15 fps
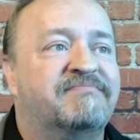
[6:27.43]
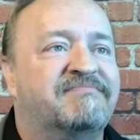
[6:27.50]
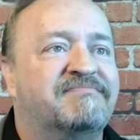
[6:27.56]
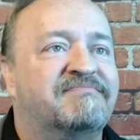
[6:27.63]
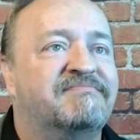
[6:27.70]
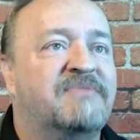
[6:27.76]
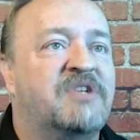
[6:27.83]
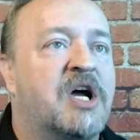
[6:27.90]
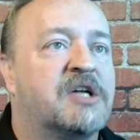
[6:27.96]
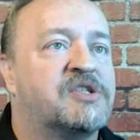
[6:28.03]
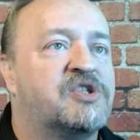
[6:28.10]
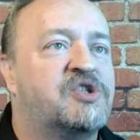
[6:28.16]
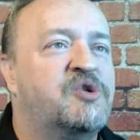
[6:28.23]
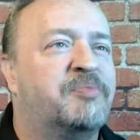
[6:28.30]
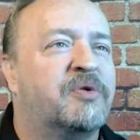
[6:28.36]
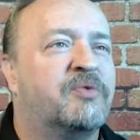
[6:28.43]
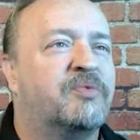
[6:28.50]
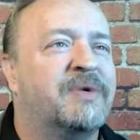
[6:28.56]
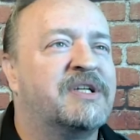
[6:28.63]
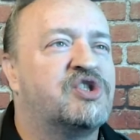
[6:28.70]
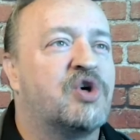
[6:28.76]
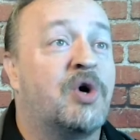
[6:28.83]
Not super
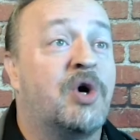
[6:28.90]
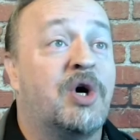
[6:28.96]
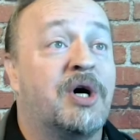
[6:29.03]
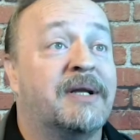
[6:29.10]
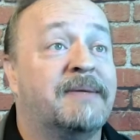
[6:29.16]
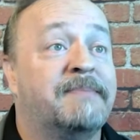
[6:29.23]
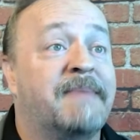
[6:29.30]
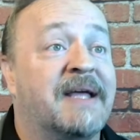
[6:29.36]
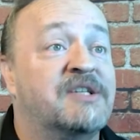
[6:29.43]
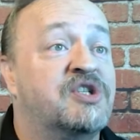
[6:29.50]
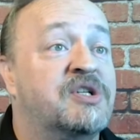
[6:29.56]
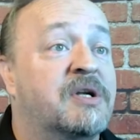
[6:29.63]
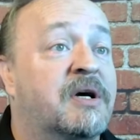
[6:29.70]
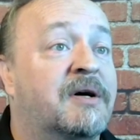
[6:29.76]
rich on engine